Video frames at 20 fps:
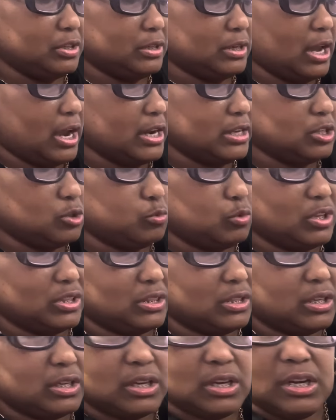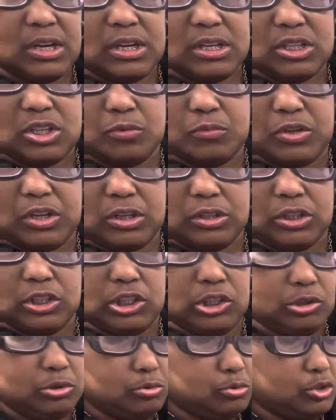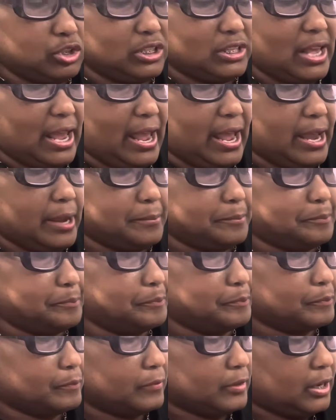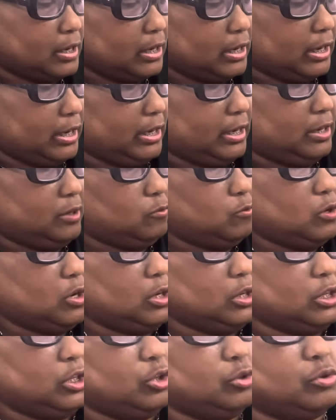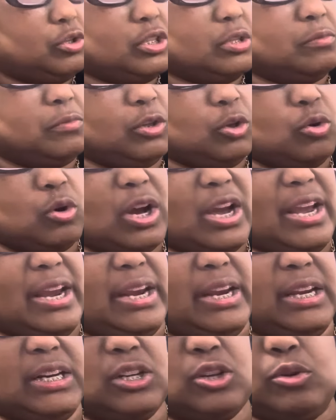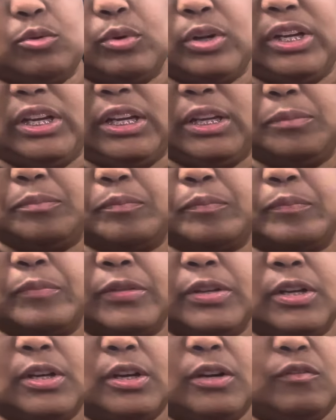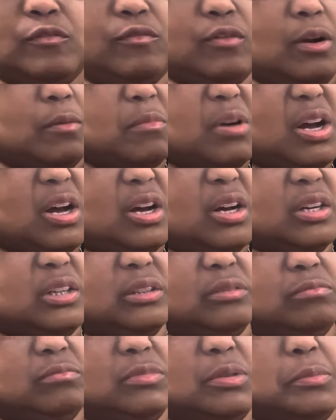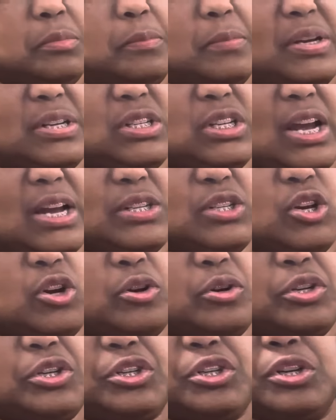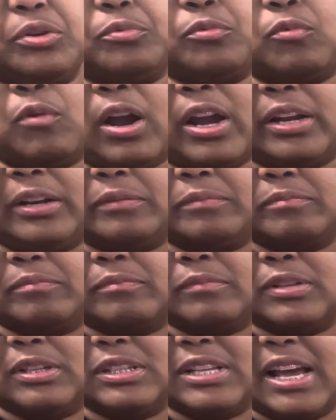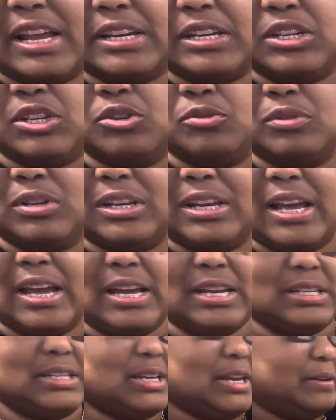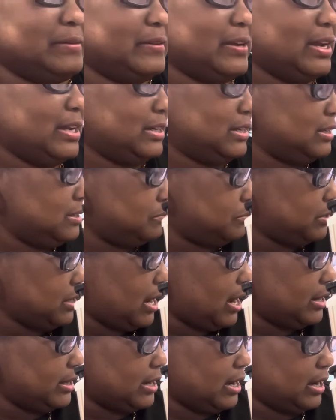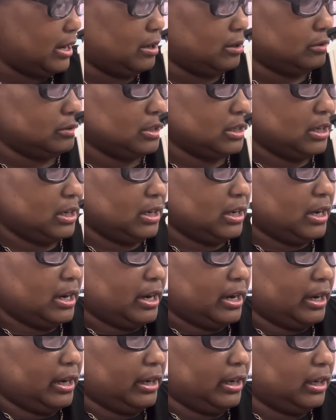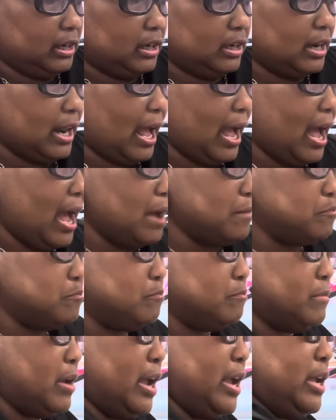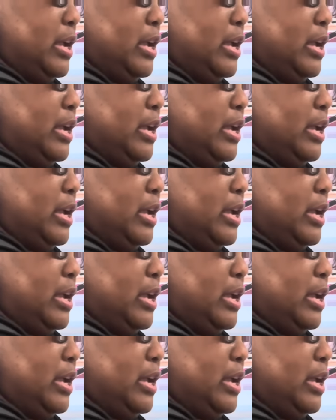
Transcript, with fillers: nice with it so we're going to use that and we're going to use some little hand cream from, um, let me make sure I turn it up right because I didn't do it last time. had it upside down. And I may